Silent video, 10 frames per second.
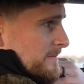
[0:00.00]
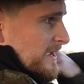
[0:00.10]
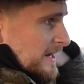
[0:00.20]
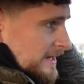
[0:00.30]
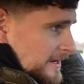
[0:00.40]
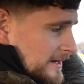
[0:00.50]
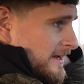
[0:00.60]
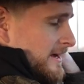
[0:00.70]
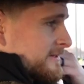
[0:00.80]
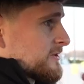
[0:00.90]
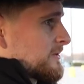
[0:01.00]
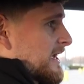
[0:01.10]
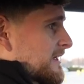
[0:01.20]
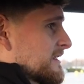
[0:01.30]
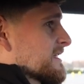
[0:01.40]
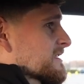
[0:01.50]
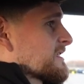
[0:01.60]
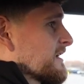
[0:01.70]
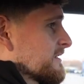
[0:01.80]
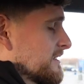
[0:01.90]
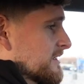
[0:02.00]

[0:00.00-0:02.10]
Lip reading: Yeah, like I do like things done